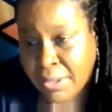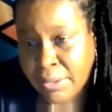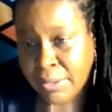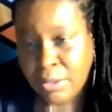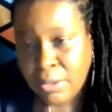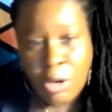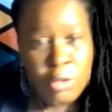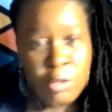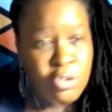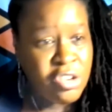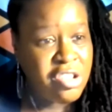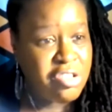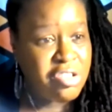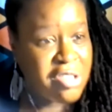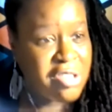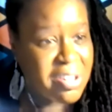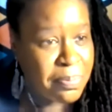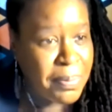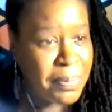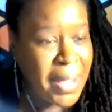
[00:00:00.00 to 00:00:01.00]
No
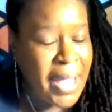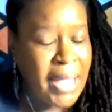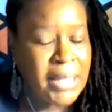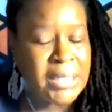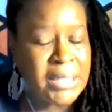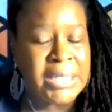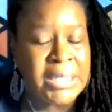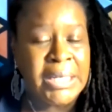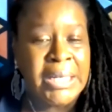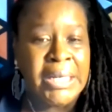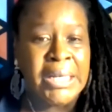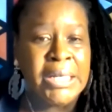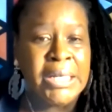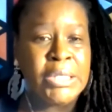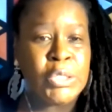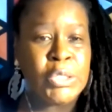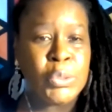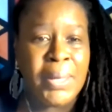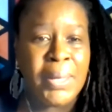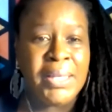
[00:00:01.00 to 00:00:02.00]
disrespect
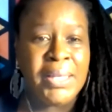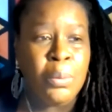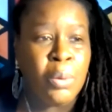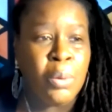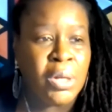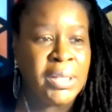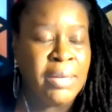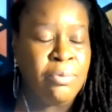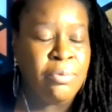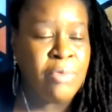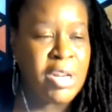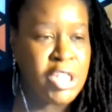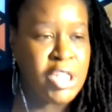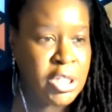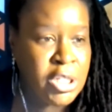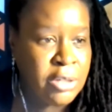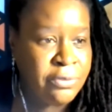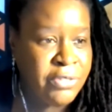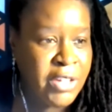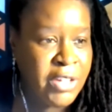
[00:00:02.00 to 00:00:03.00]
to anyone in
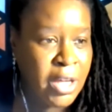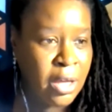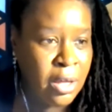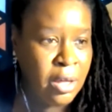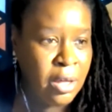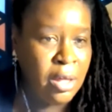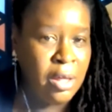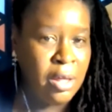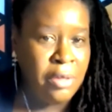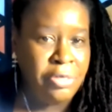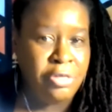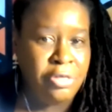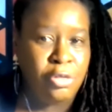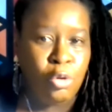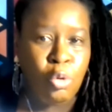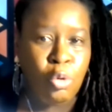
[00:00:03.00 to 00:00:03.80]
Wretched of the Earth